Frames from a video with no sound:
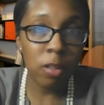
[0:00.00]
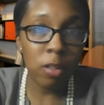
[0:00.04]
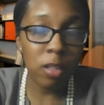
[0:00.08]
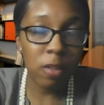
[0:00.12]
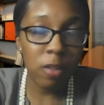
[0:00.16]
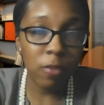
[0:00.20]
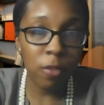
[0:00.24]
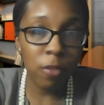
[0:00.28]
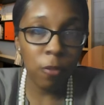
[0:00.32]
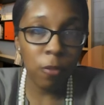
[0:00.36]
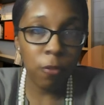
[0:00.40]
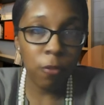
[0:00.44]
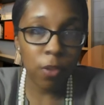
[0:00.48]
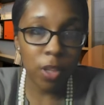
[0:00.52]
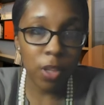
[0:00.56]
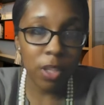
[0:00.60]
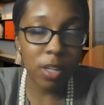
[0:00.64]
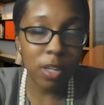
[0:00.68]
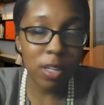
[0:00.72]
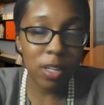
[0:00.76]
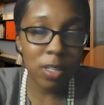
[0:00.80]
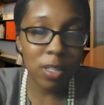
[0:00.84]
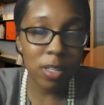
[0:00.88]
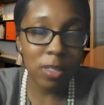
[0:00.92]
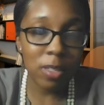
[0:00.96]
give you
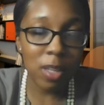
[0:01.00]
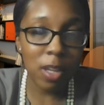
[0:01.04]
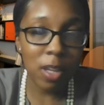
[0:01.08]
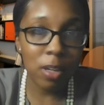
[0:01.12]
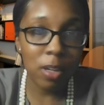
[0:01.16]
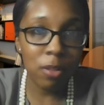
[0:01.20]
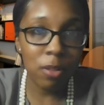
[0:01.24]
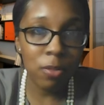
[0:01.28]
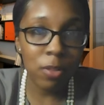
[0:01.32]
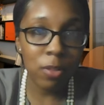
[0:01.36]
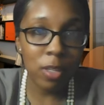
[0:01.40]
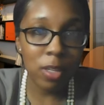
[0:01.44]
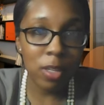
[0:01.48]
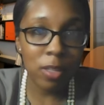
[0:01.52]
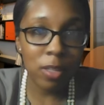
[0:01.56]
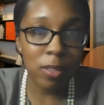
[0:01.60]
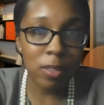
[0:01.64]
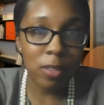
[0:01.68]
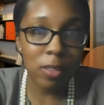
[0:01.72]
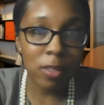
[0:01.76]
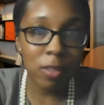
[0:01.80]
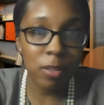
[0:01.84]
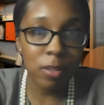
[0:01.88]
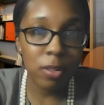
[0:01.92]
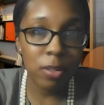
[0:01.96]
further insight on
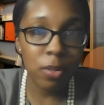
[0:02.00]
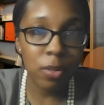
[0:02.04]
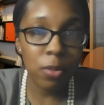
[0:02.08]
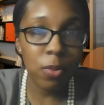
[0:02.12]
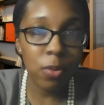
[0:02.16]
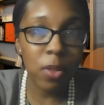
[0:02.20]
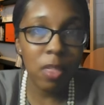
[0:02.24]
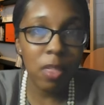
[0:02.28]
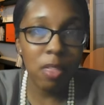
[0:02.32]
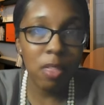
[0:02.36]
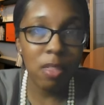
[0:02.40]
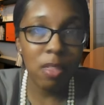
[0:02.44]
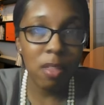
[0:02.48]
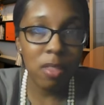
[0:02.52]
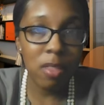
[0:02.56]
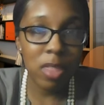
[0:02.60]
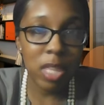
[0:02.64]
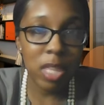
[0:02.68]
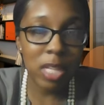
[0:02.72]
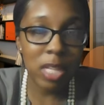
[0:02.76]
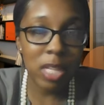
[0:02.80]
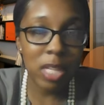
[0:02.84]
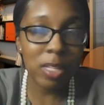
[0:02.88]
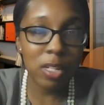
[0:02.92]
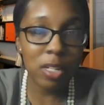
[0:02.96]
this during
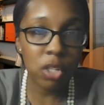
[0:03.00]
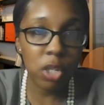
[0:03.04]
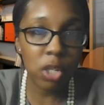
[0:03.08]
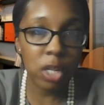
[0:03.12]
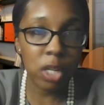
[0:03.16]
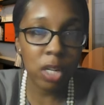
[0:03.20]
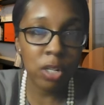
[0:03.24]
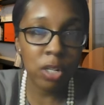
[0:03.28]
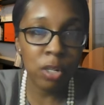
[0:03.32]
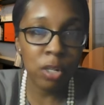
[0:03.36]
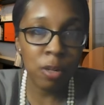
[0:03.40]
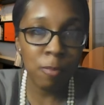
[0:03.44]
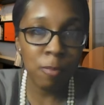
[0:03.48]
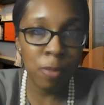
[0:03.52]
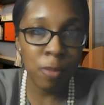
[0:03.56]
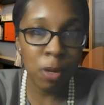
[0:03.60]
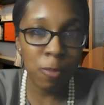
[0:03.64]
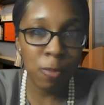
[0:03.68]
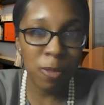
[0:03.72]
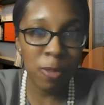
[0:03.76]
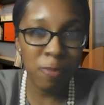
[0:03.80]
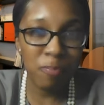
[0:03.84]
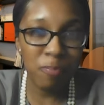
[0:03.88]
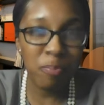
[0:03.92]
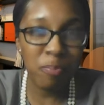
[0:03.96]
this educational
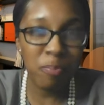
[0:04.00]
moment,